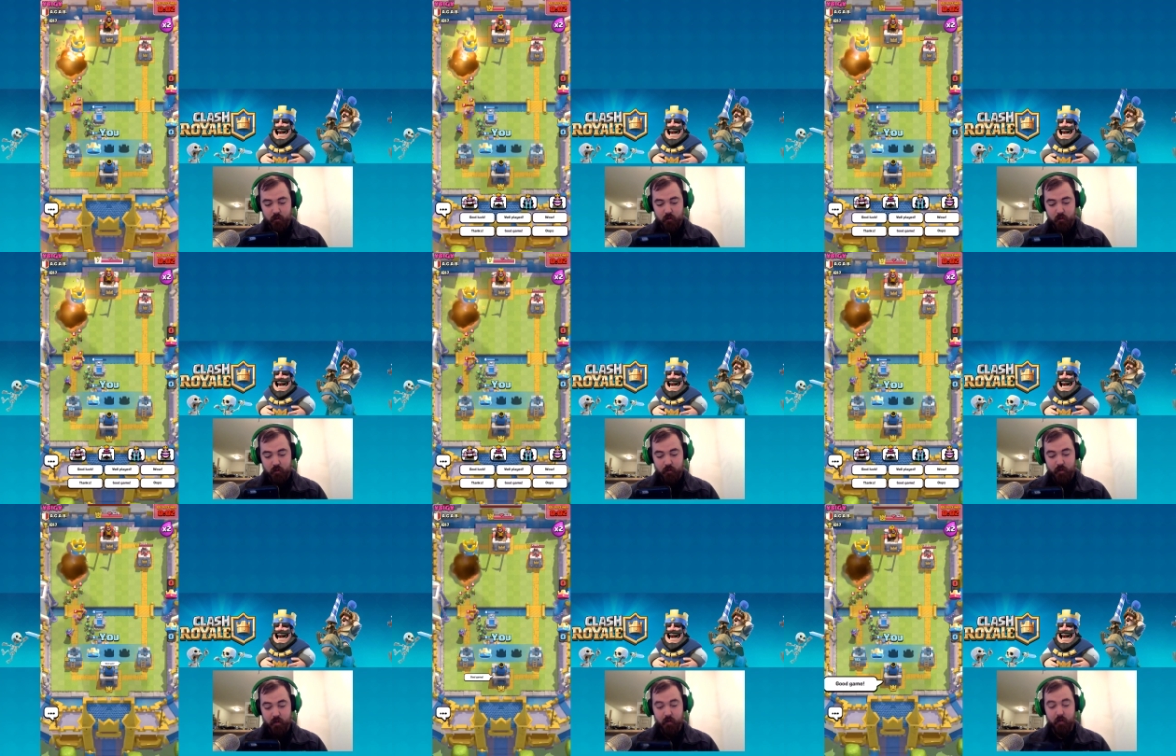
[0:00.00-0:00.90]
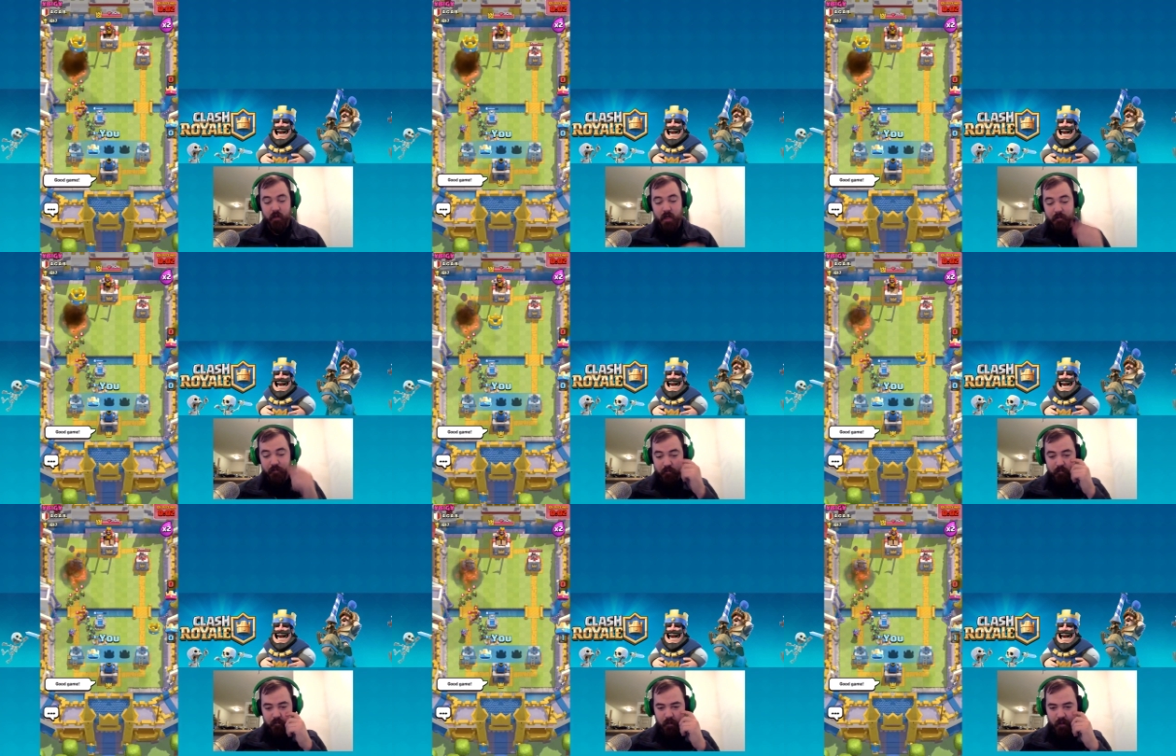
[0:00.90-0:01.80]
Give him that good game.
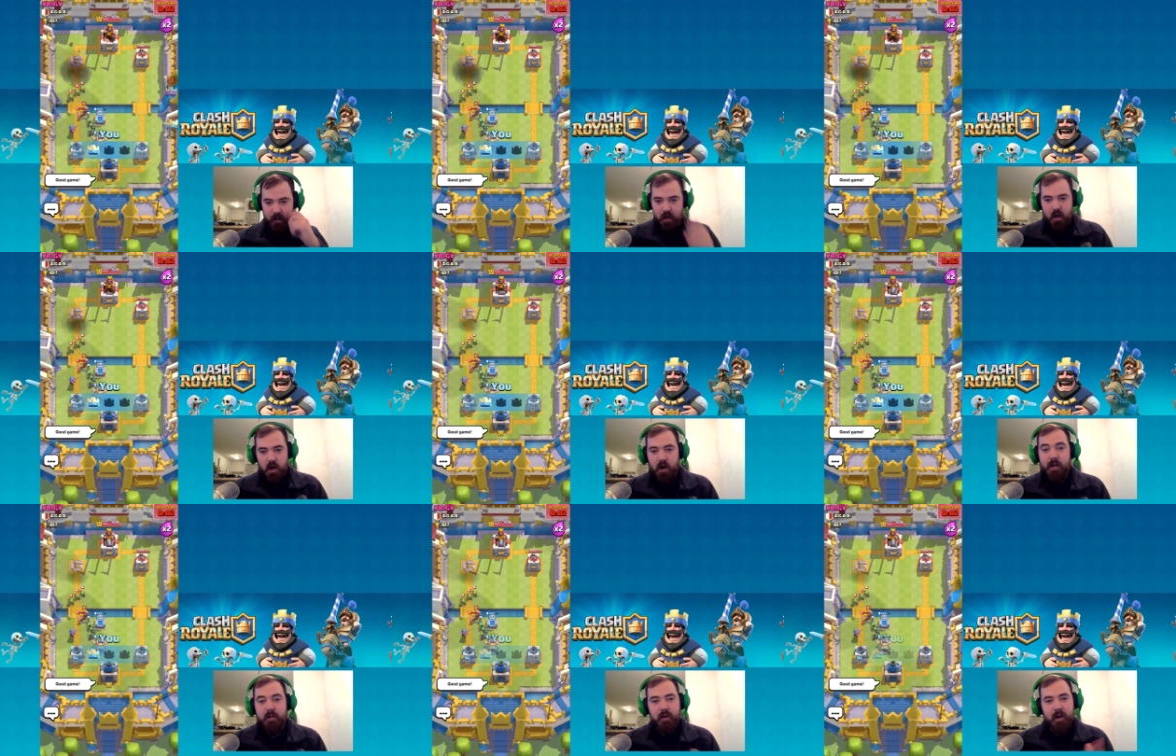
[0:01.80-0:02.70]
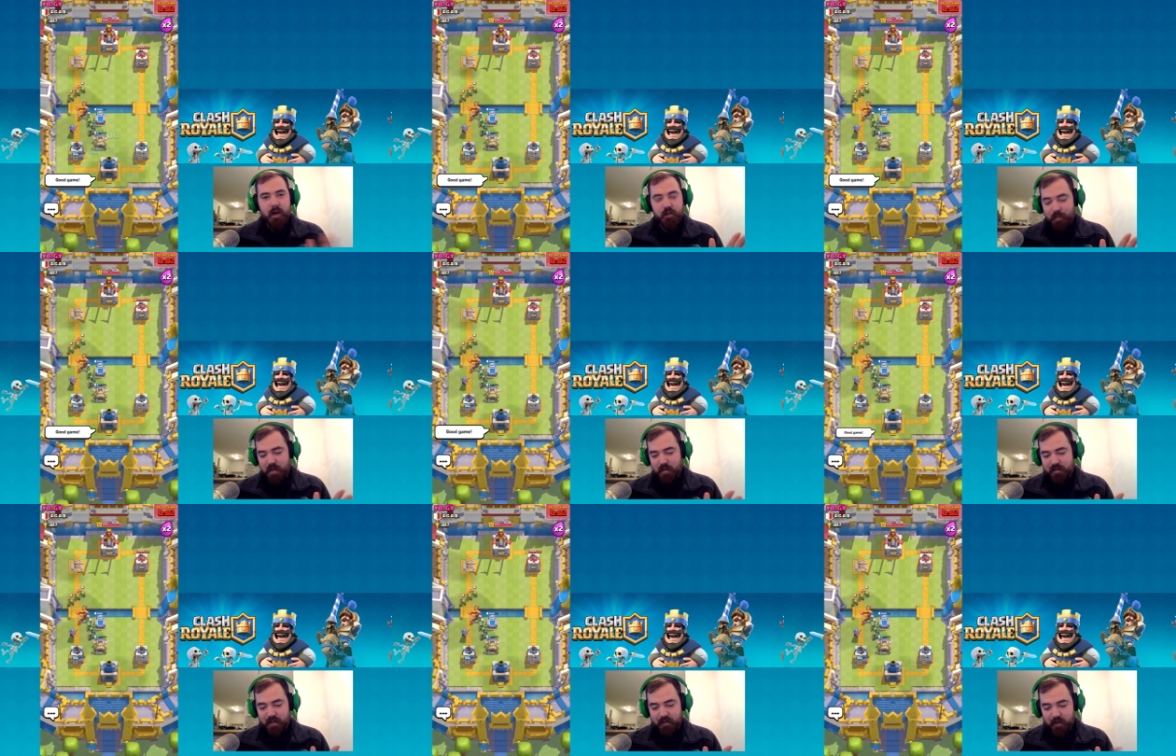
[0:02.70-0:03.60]
All right, so I made a
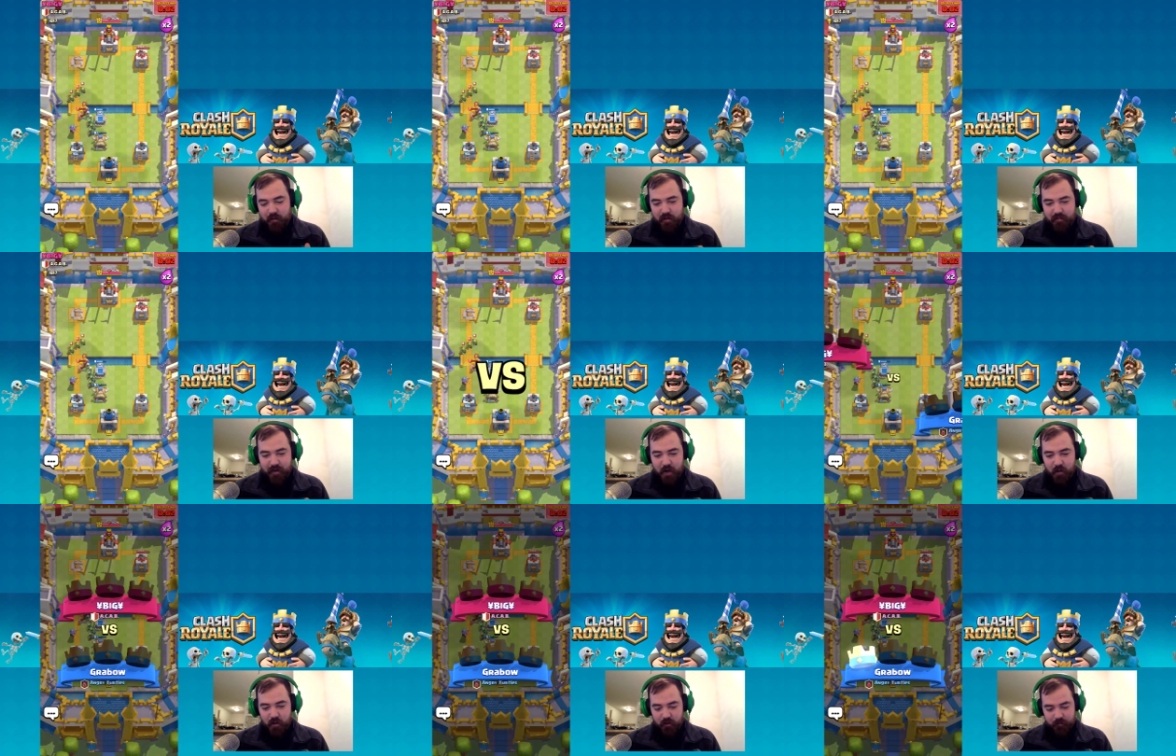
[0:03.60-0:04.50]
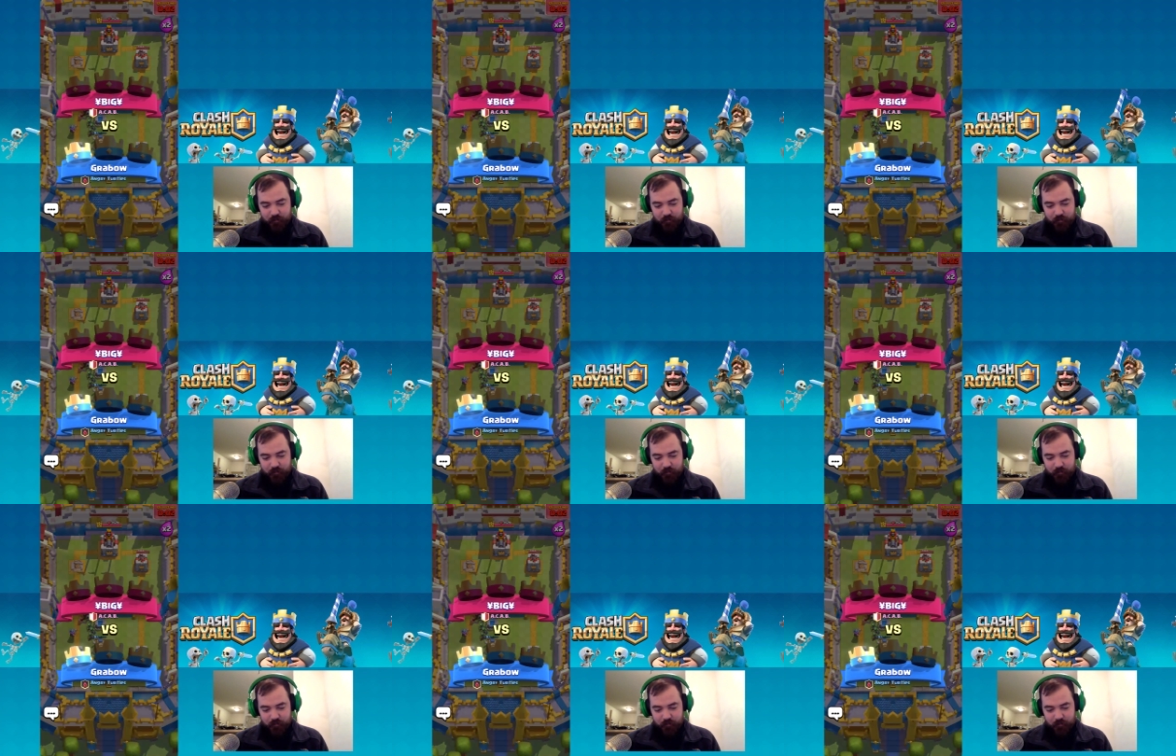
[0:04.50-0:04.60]
mistake there with that fireball.